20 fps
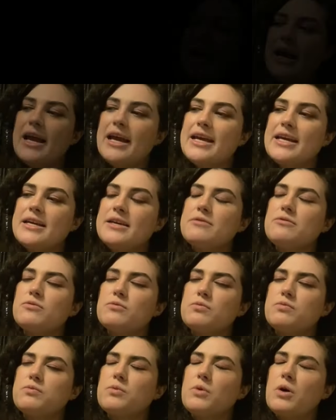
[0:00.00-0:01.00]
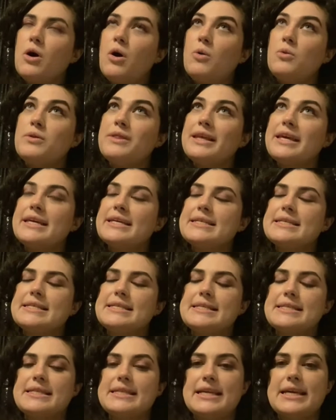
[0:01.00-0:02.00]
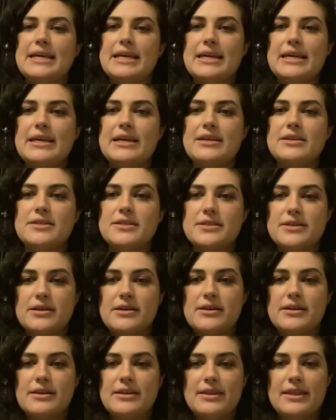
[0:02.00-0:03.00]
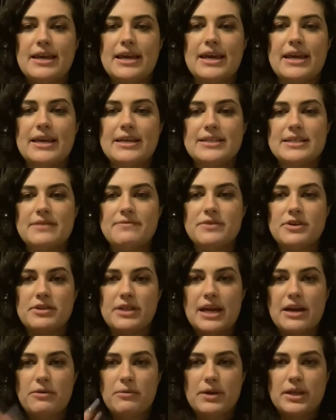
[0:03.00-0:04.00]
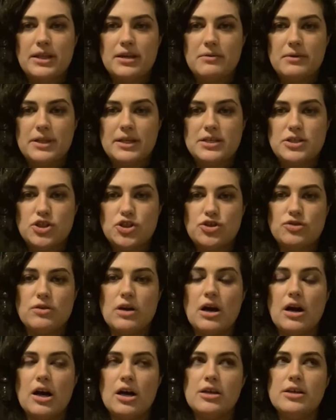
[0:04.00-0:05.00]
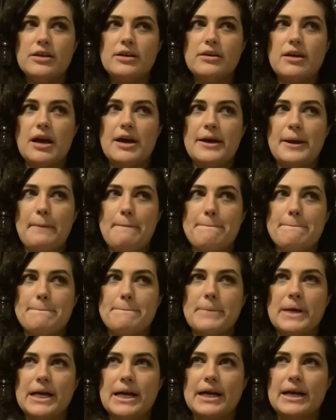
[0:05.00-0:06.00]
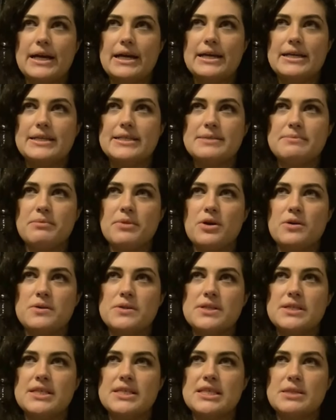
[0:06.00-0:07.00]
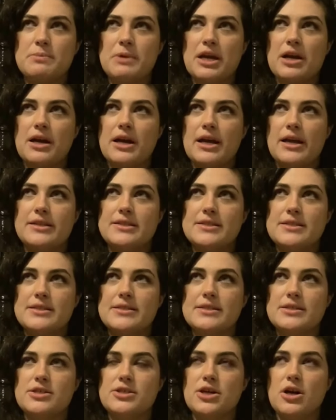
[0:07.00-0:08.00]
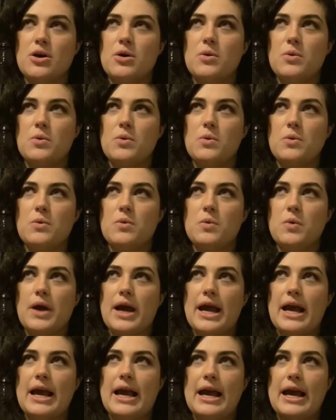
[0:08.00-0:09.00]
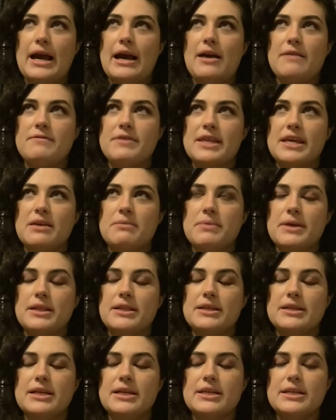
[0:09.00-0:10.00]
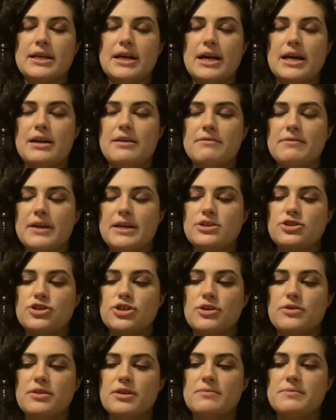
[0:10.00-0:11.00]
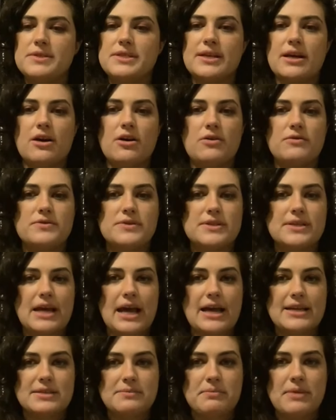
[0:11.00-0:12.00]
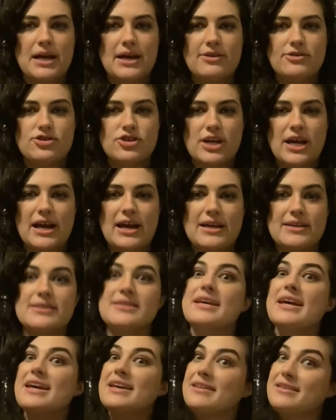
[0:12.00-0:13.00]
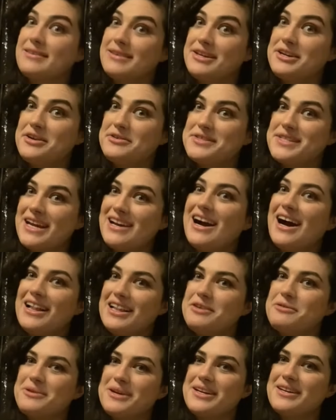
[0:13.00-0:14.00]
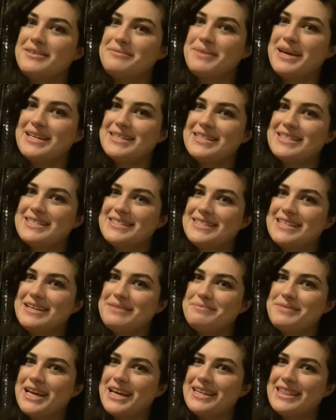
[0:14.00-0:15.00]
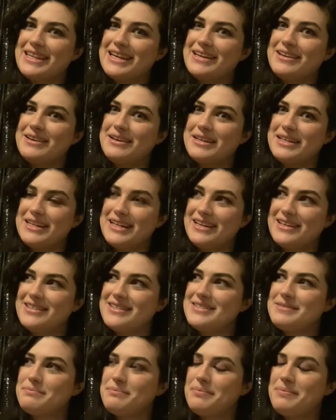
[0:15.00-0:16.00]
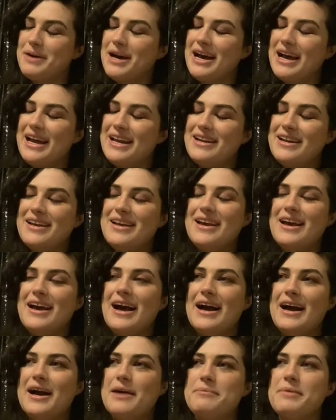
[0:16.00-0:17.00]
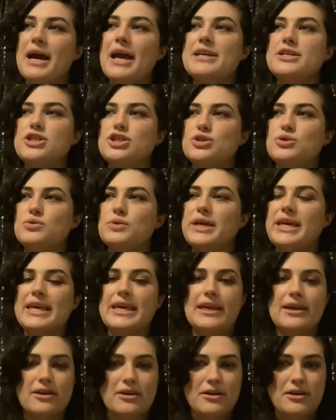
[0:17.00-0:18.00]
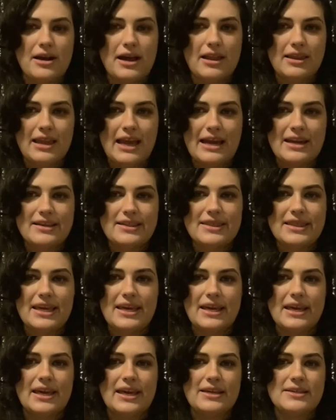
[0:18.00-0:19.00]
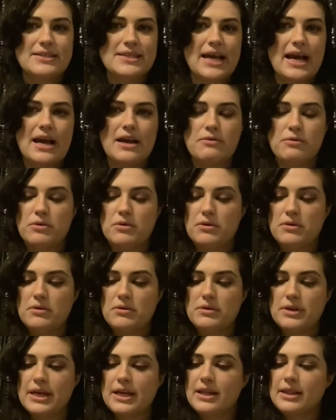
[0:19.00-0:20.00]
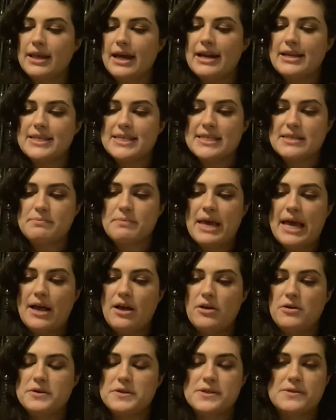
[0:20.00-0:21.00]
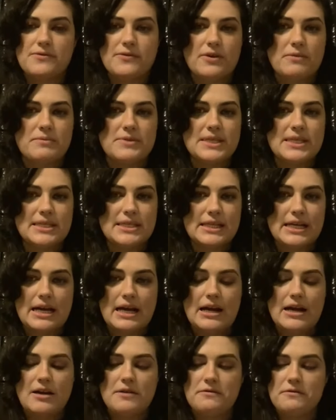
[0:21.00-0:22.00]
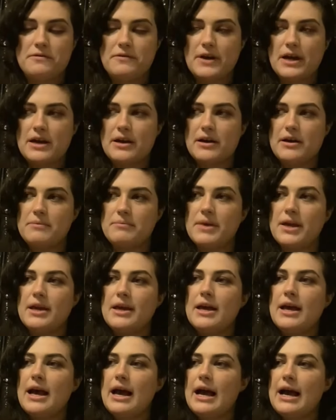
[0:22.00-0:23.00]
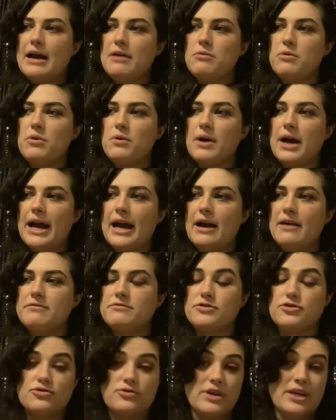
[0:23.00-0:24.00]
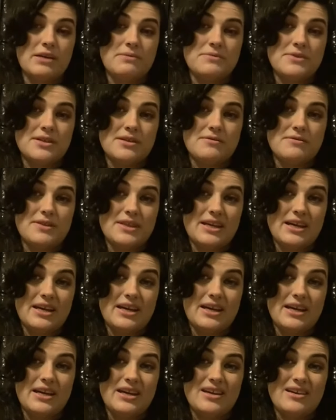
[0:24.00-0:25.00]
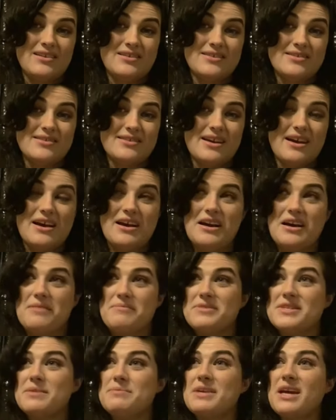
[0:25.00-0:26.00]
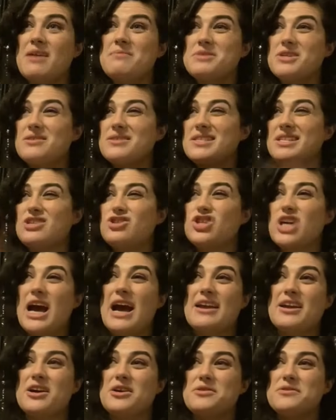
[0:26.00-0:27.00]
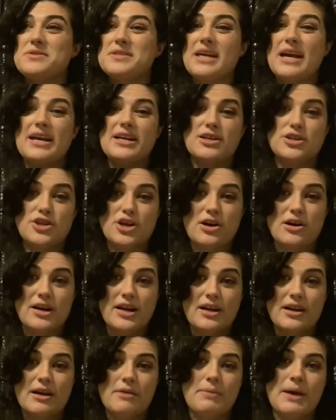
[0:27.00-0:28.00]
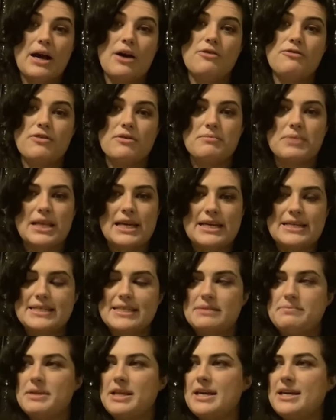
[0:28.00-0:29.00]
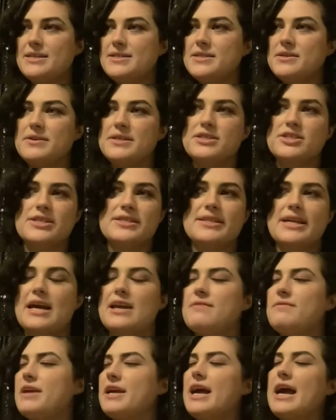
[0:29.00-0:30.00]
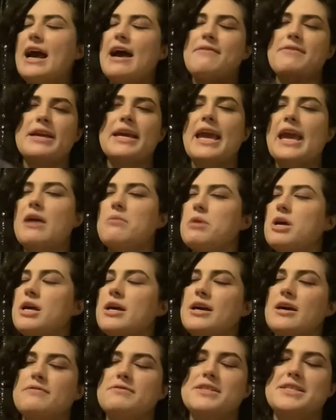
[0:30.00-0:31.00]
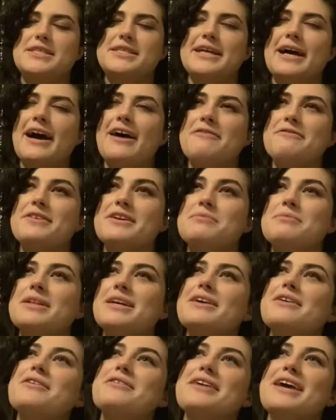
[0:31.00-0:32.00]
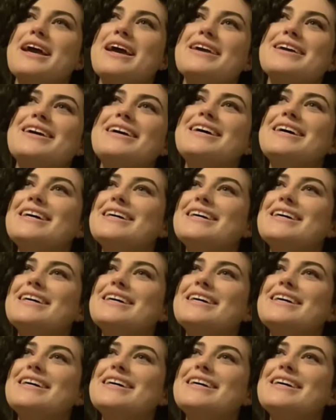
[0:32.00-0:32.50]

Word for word: I only see certain things if they're like really, really strong um, because most spirits don't have the ability to kind of like show themselves as much as like you know say hollywood makes it seem like it is but um, i do hear a lot of things i will get a lot of smells from stuff um, i will have dreams of things um, sometimes i'll see shadows kind of darting about from place to place so it's just kind of like i have a gamut of stuff and i'm like okay